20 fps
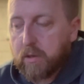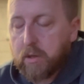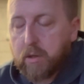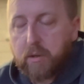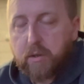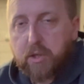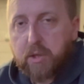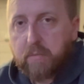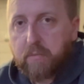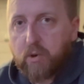
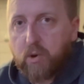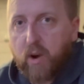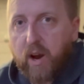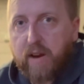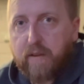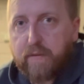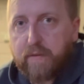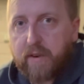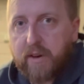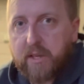some
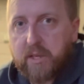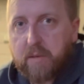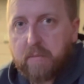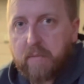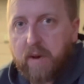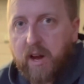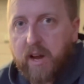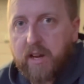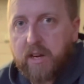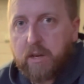great friends of
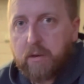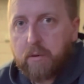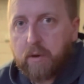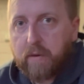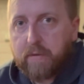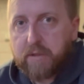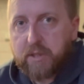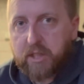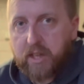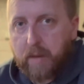mine who
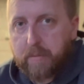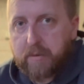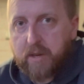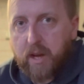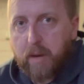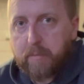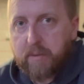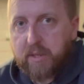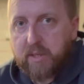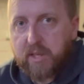have stepped
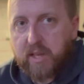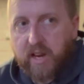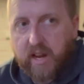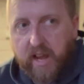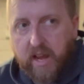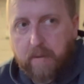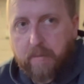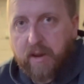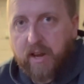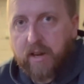up and said,
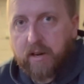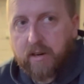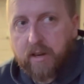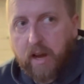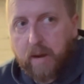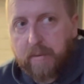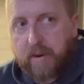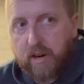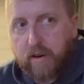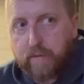hey man,
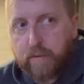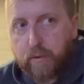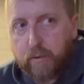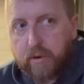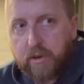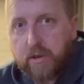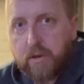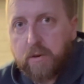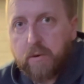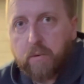I'm here for
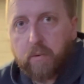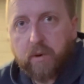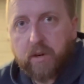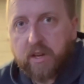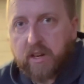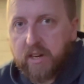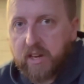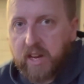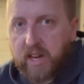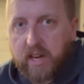you. What do
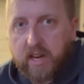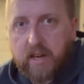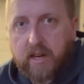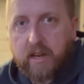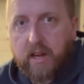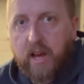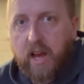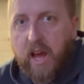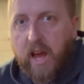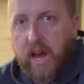you need?
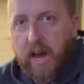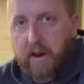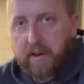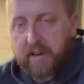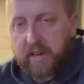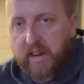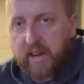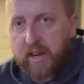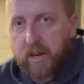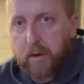How
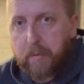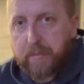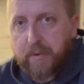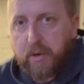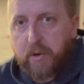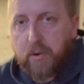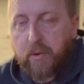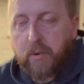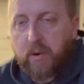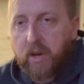can I help
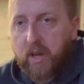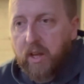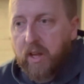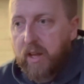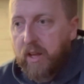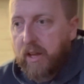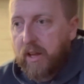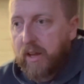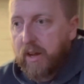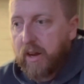you?
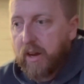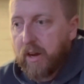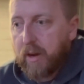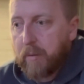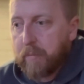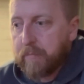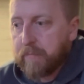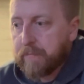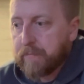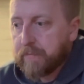
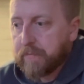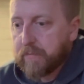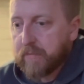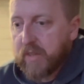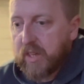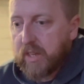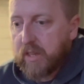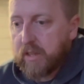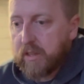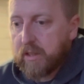
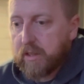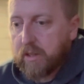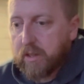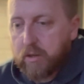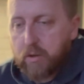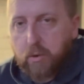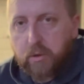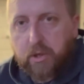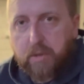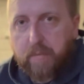Of
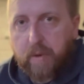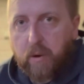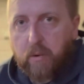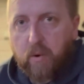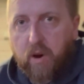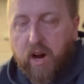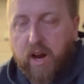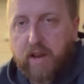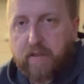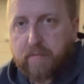course, my
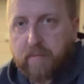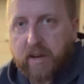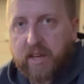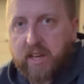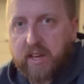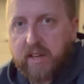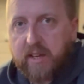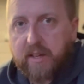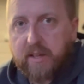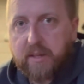wife, my
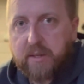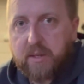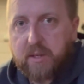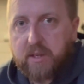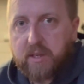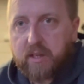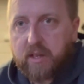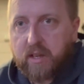kids,